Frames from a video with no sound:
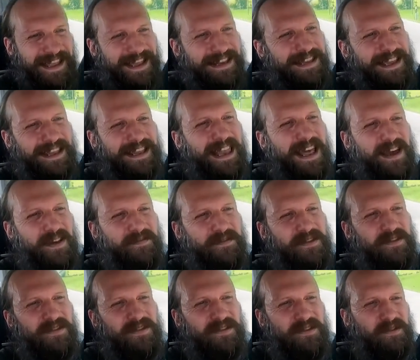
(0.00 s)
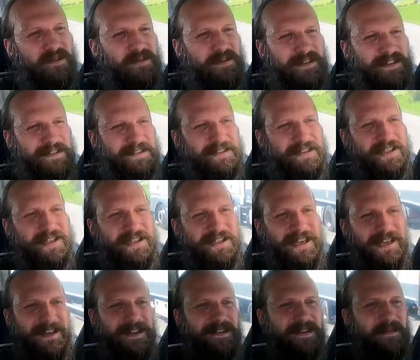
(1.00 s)
And I love to do this
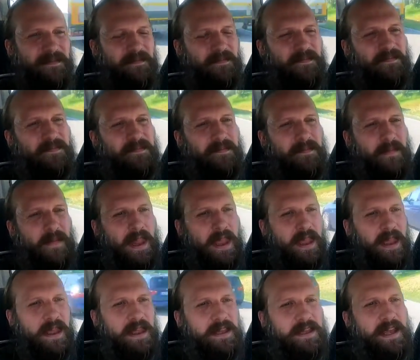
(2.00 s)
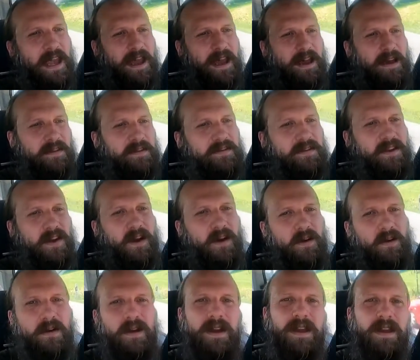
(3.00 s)
shit. Yeah,
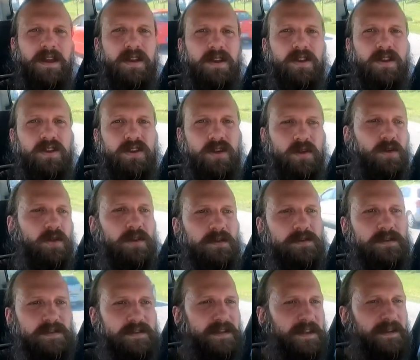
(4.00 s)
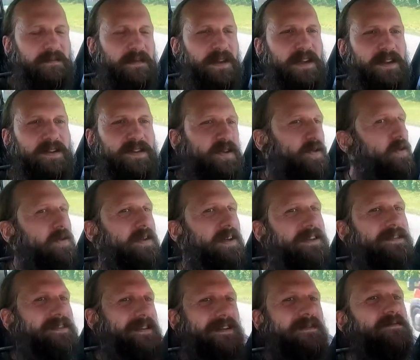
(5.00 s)
so you'll see me
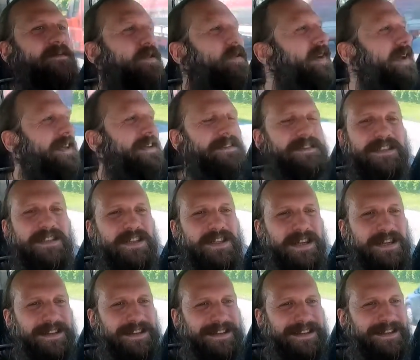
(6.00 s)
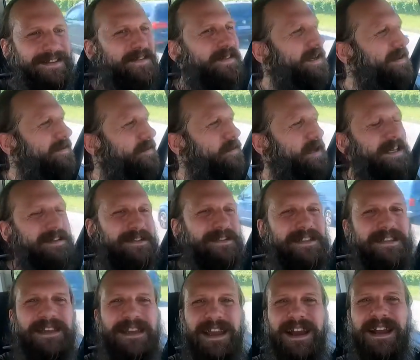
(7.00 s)
doing some crazy shit. We'll
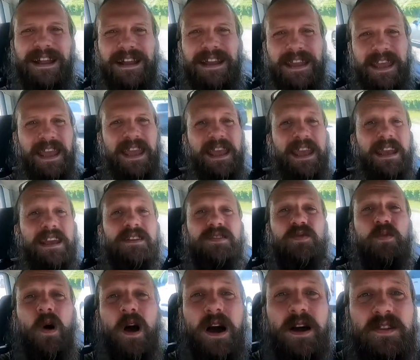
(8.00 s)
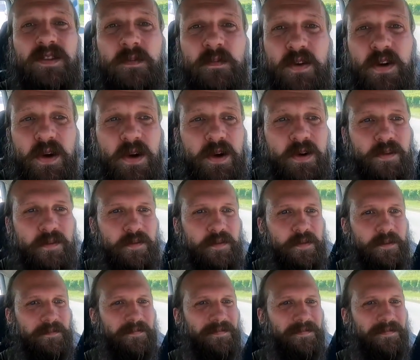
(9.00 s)
see. It's waterproof.